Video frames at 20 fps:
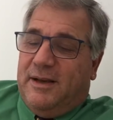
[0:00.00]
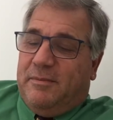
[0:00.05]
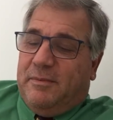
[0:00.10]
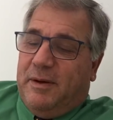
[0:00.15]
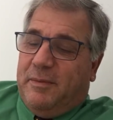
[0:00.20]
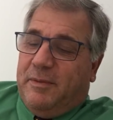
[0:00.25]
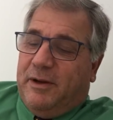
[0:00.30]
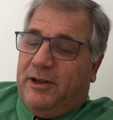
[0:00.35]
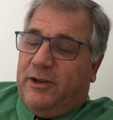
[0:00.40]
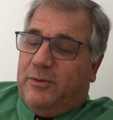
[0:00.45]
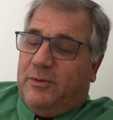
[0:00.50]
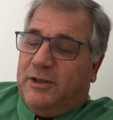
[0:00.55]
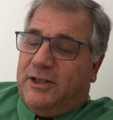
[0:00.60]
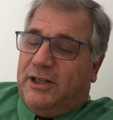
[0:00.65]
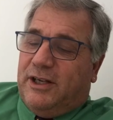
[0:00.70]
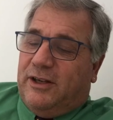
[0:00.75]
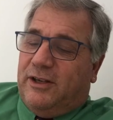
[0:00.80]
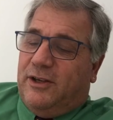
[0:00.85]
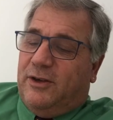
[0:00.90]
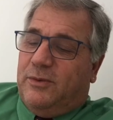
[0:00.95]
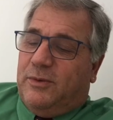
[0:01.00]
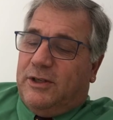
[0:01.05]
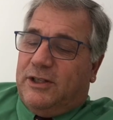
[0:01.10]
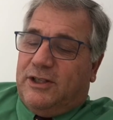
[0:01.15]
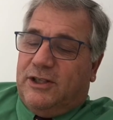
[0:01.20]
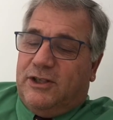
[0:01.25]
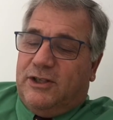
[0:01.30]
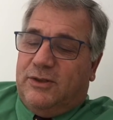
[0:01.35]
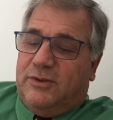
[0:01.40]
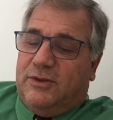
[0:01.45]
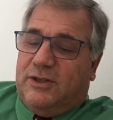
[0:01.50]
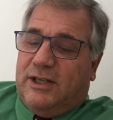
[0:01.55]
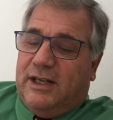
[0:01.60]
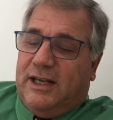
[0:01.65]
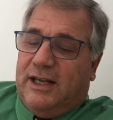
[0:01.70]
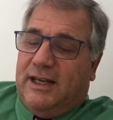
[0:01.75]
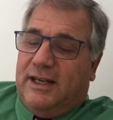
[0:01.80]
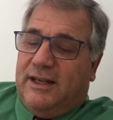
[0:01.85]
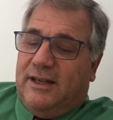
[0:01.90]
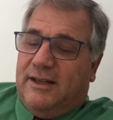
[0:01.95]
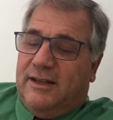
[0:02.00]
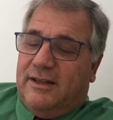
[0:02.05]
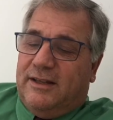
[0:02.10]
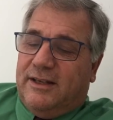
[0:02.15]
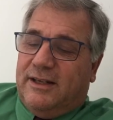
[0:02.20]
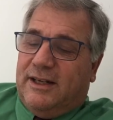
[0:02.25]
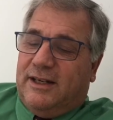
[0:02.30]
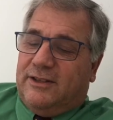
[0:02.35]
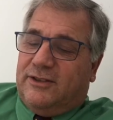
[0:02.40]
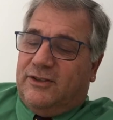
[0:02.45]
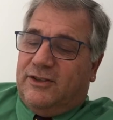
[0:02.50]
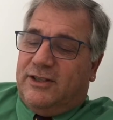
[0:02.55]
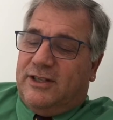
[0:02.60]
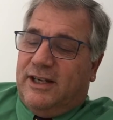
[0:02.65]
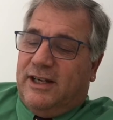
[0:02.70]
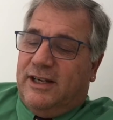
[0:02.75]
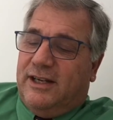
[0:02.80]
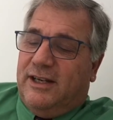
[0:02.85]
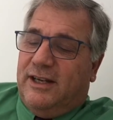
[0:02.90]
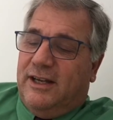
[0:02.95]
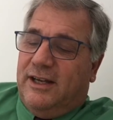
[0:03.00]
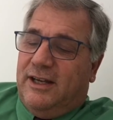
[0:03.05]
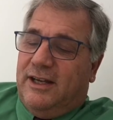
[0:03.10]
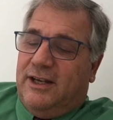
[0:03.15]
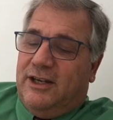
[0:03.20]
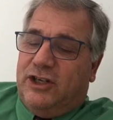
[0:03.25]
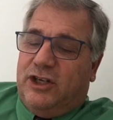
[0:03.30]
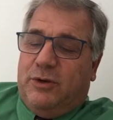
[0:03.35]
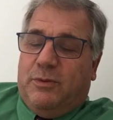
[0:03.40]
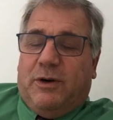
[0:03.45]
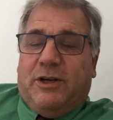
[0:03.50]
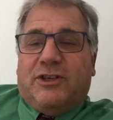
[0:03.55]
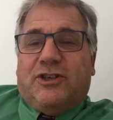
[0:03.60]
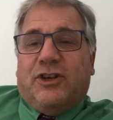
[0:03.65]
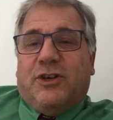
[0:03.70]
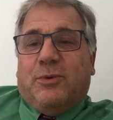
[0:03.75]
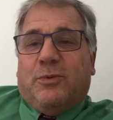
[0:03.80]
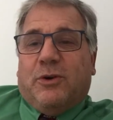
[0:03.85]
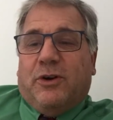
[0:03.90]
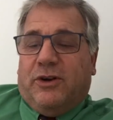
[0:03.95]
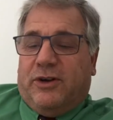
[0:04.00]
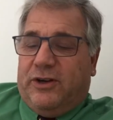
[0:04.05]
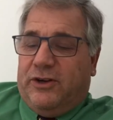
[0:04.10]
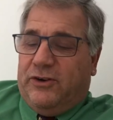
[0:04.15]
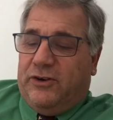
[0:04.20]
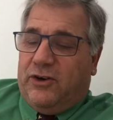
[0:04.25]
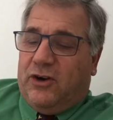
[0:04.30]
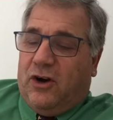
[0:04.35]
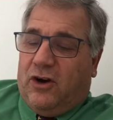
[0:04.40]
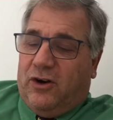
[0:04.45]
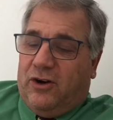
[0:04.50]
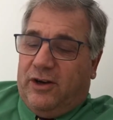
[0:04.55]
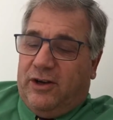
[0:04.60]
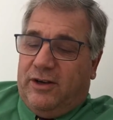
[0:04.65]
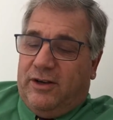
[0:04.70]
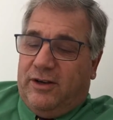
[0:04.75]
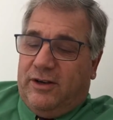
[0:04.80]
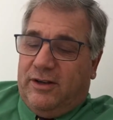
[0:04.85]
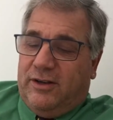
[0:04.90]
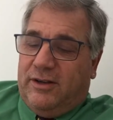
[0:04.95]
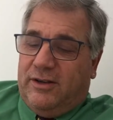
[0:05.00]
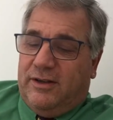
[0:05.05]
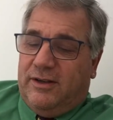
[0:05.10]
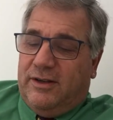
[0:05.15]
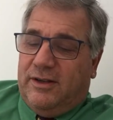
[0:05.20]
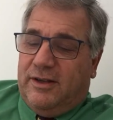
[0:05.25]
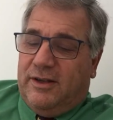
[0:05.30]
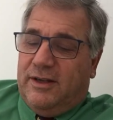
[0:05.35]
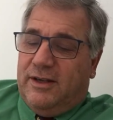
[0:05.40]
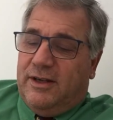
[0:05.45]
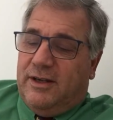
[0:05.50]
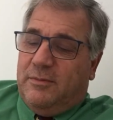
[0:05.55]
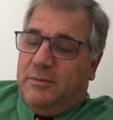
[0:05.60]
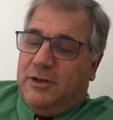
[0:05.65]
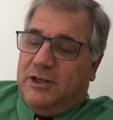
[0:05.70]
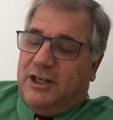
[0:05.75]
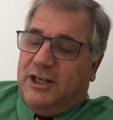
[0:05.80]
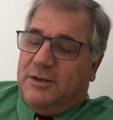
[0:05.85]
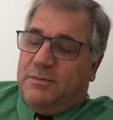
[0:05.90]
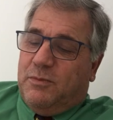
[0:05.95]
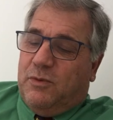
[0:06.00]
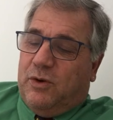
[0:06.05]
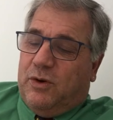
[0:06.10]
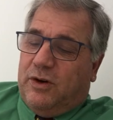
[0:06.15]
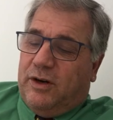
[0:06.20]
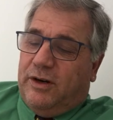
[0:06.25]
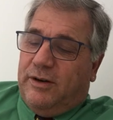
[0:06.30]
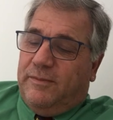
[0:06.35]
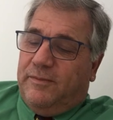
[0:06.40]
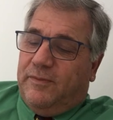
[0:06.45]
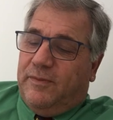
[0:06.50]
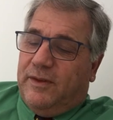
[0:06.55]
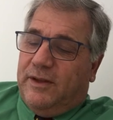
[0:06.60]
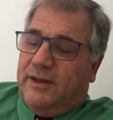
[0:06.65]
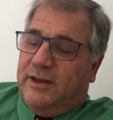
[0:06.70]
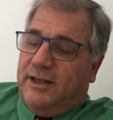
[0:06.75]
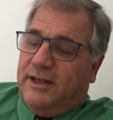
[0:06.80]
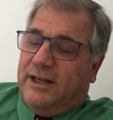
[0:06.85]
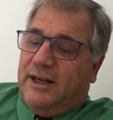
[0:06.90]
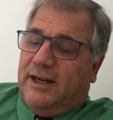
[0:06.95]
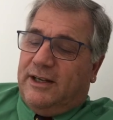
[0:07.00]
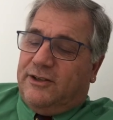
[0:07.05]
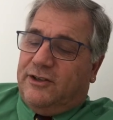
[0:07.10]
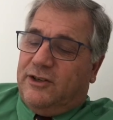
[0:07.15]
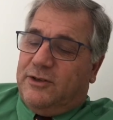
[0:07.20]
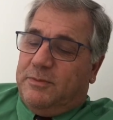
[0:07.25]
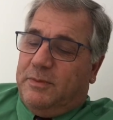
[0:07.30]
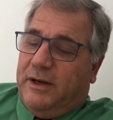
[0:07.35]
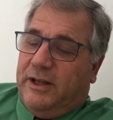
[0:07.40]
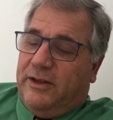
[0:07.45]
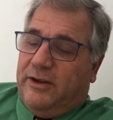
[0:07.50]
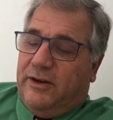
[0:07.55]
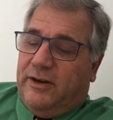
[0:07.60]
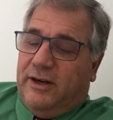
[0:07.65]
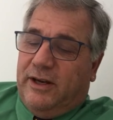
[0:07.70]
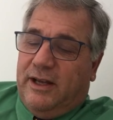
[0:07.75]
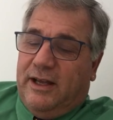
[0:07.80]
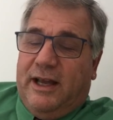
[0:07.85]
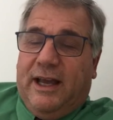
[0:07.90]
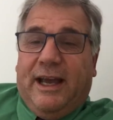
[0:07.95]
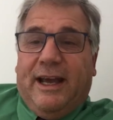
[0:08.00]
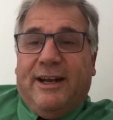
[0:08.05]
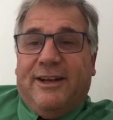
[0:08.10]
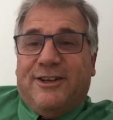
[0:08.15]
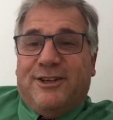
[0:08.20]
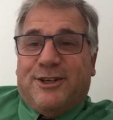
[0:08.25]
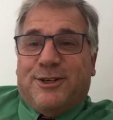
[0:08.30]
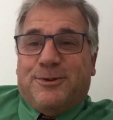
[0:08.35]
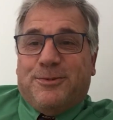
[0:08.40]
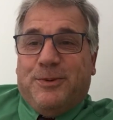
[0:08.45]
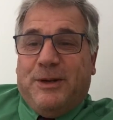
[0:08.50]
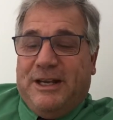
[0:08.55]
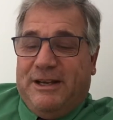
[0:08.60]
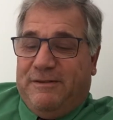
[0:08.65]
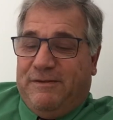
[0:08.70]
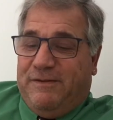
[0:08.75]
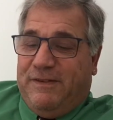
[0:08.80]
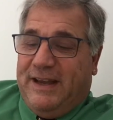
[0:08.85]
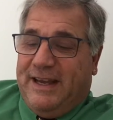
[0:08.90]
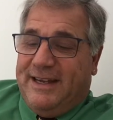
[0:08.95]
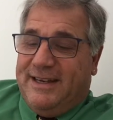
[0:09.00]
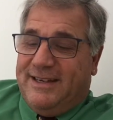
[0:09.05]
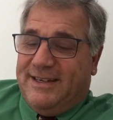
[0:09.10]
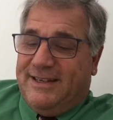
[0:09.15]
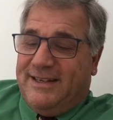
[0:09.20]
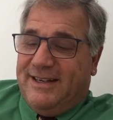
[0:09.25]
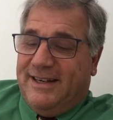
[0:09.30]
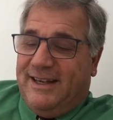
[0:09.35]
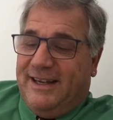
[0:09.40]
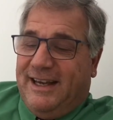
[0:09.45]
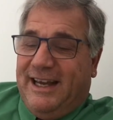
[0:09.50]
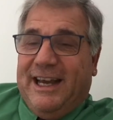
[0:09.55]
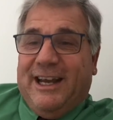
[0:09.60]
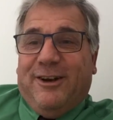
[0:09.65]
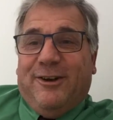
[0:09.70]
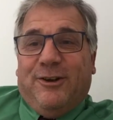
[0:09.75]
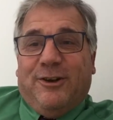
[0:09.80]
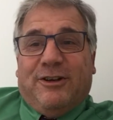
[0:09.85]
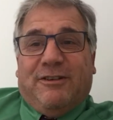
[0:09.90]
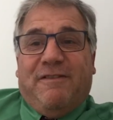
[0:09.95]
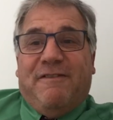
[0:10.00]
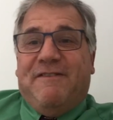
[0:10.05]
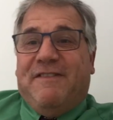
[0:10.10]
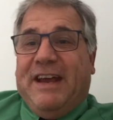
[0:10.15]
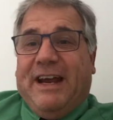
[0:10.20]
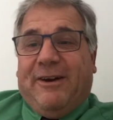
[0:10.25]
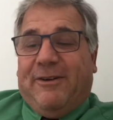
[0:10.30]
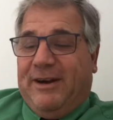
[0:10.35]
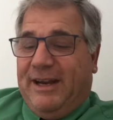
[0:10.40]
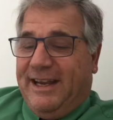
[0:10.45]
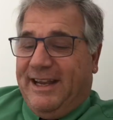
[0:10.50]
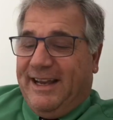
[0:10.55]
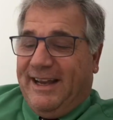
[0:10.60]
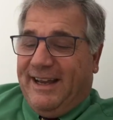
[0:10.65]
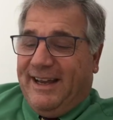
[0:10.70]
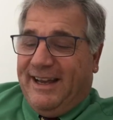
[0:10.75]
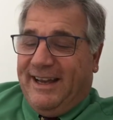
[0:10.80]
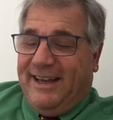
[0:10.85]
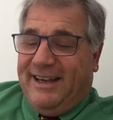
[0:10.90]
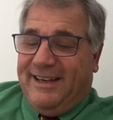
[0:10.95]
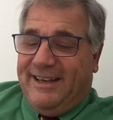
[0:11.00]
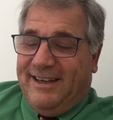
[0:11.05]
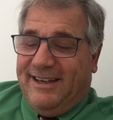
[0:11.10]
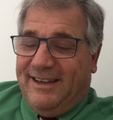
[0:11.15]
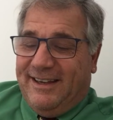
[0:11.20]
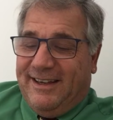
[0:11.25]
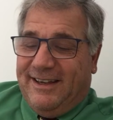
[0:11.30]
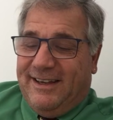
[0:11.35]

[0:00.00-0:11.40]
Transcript: "My mother will tell you what to do today," the doctor said. "She wants you to work in her garden." Mrs. Moore, the doctor's mother, had a sweet face and looked very kind.